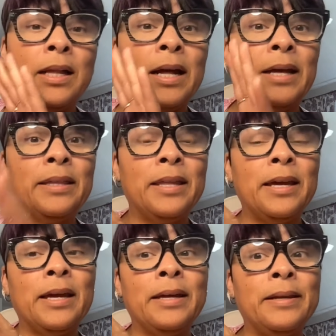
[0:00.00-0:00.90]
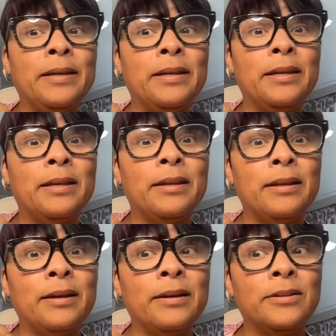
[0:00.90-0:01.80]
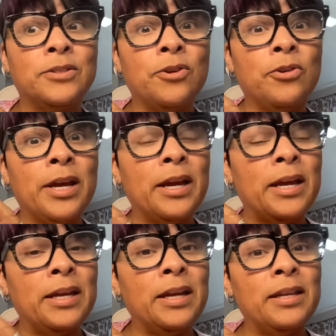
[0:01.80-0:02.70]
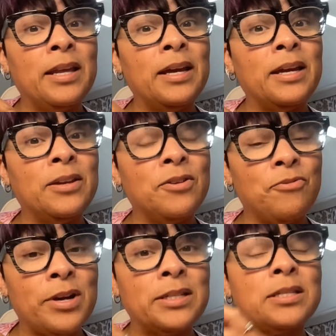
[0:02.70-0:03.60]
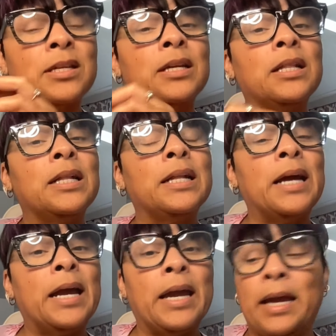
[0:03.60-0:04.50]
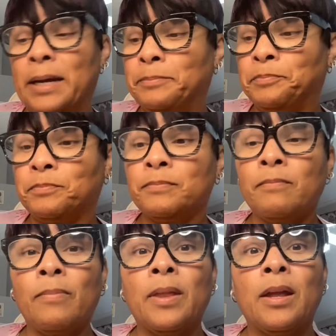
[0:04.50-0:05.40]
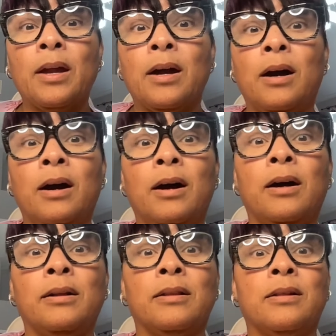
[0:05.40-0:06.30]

and then so they he they getting arrested, and uh,